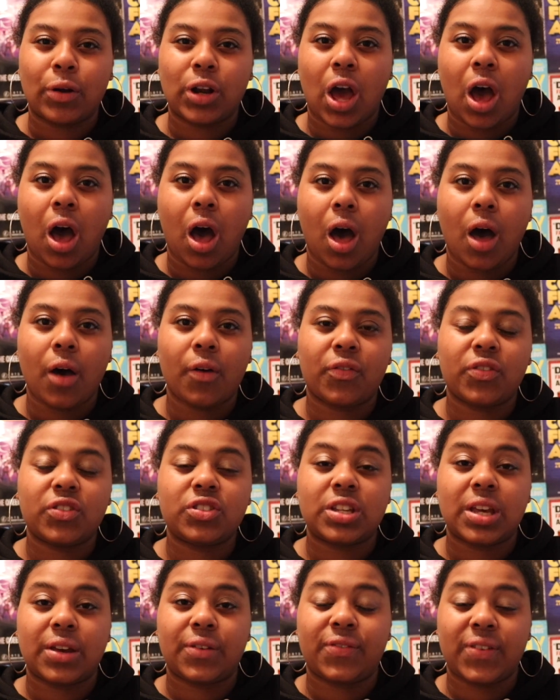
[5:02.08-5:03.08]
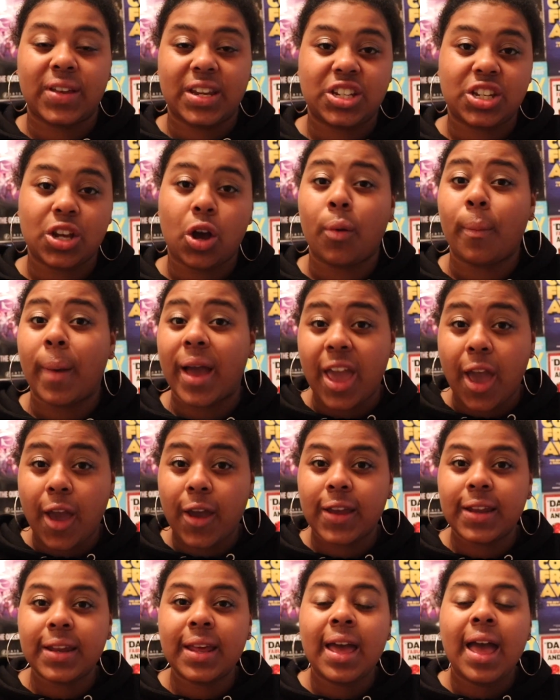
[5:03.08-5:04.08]
and a half to finish it on my
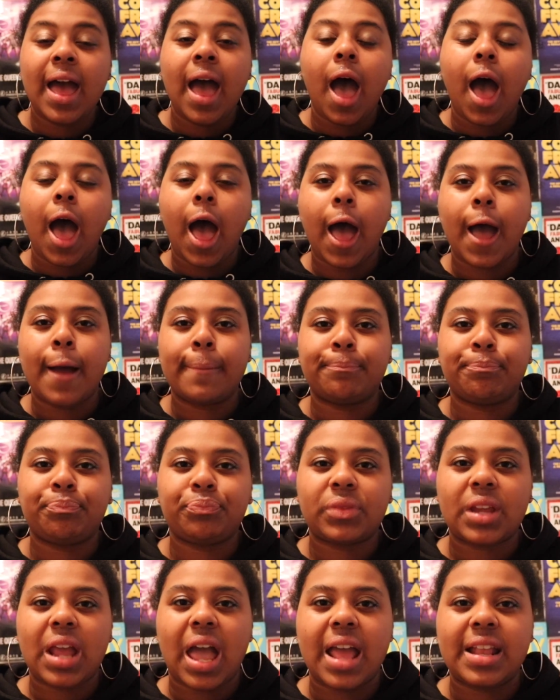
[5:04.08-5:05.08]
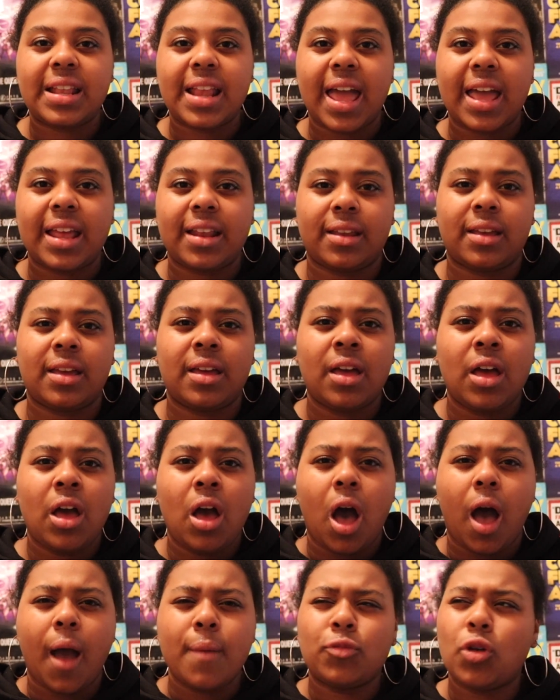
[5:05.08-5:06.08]
own, and then
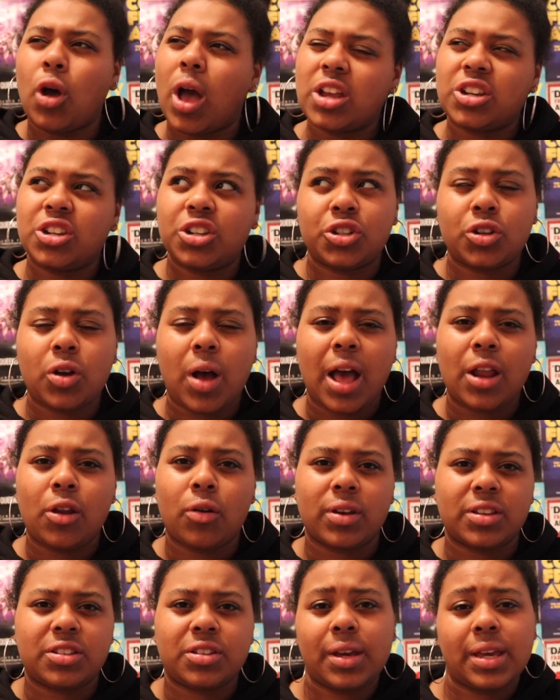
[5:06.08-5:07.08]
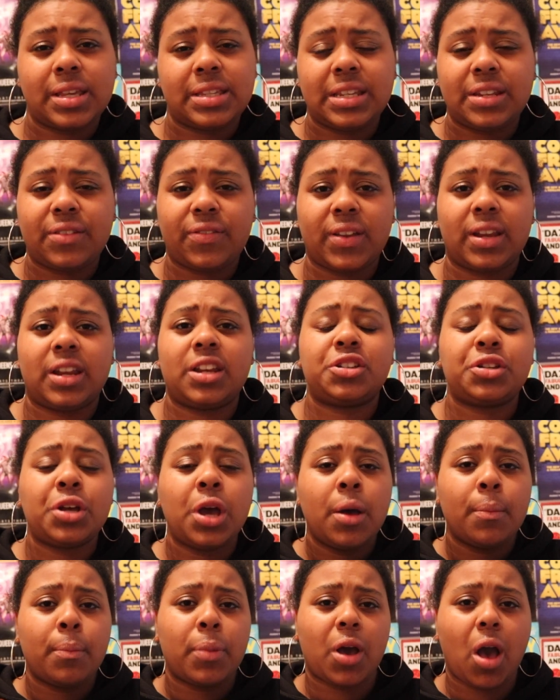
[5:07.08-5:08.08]
I'm not actually sure how long it took Izzy to finish,
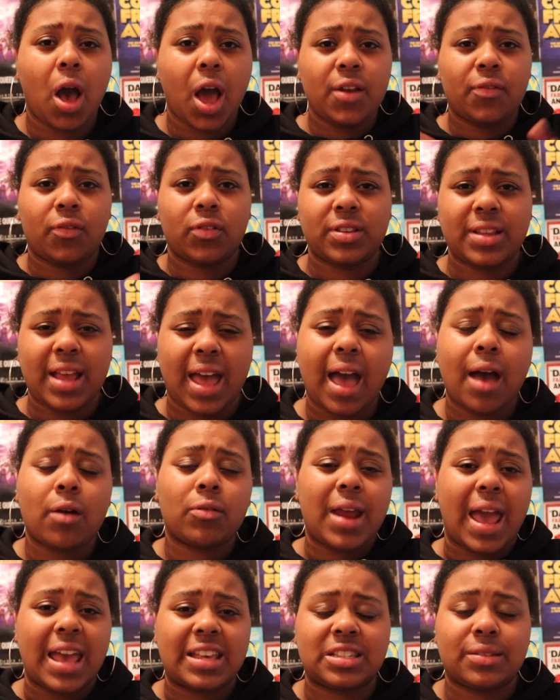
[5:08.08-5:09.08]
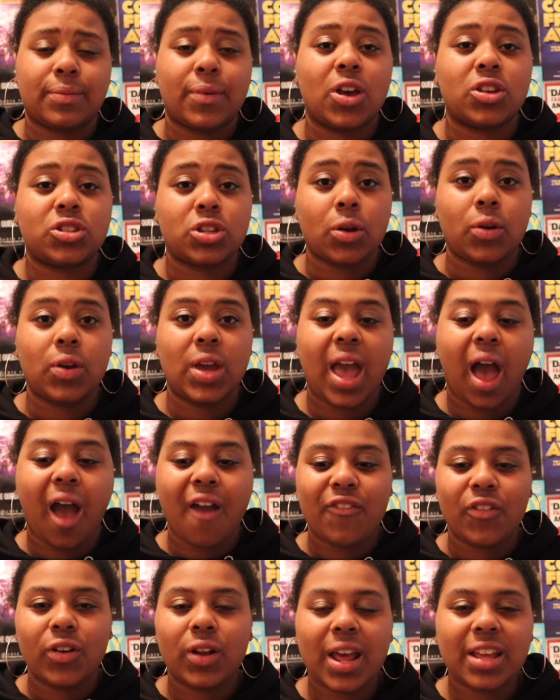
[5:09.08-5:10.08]
but kind of on estimate. So I
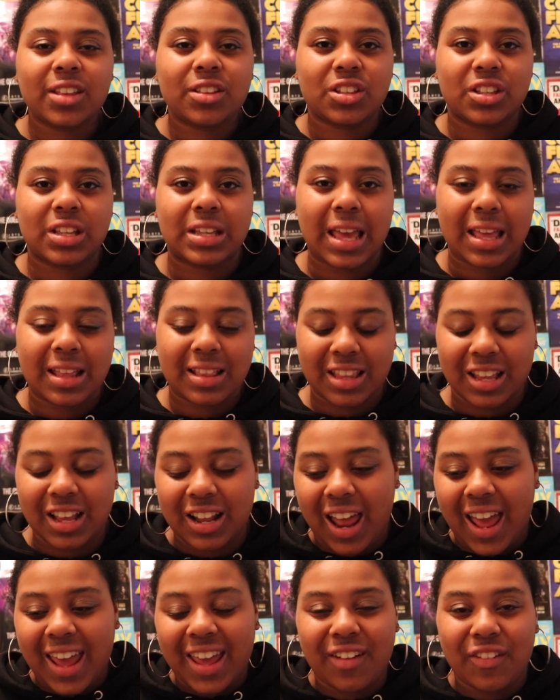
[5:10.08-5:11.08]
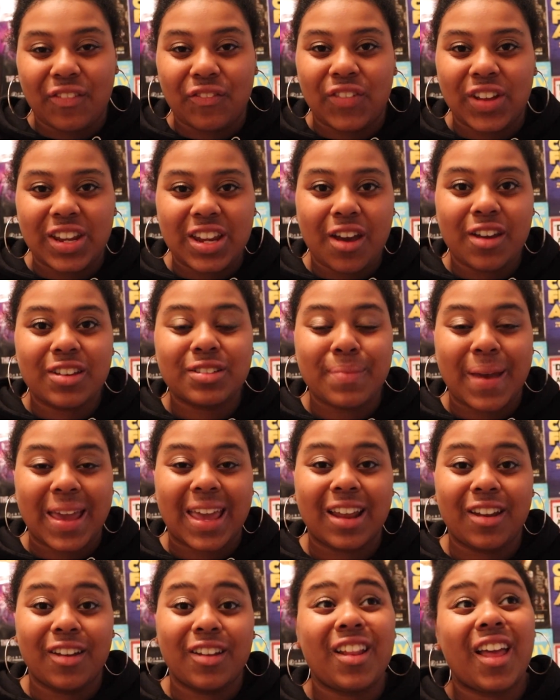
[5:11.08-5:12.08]
feel like the like videos make
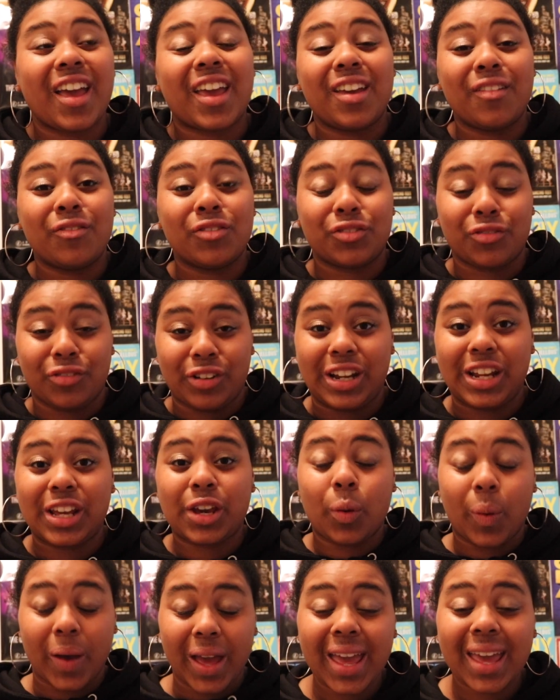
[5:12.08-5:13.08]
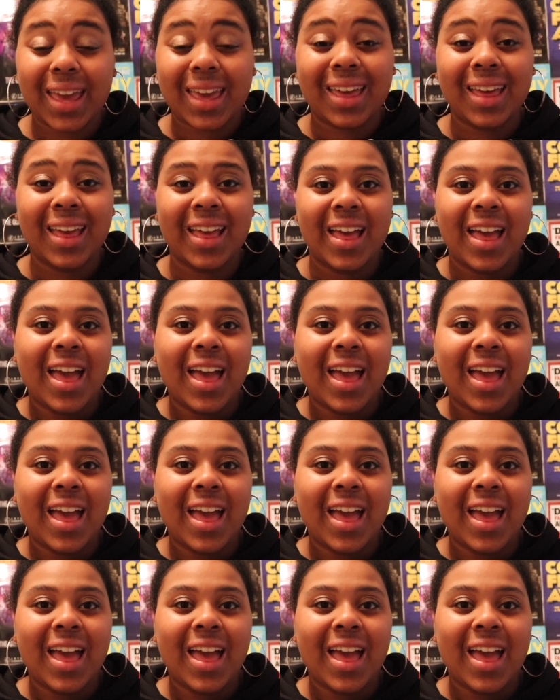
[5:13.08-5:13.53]
it look like it was really quick.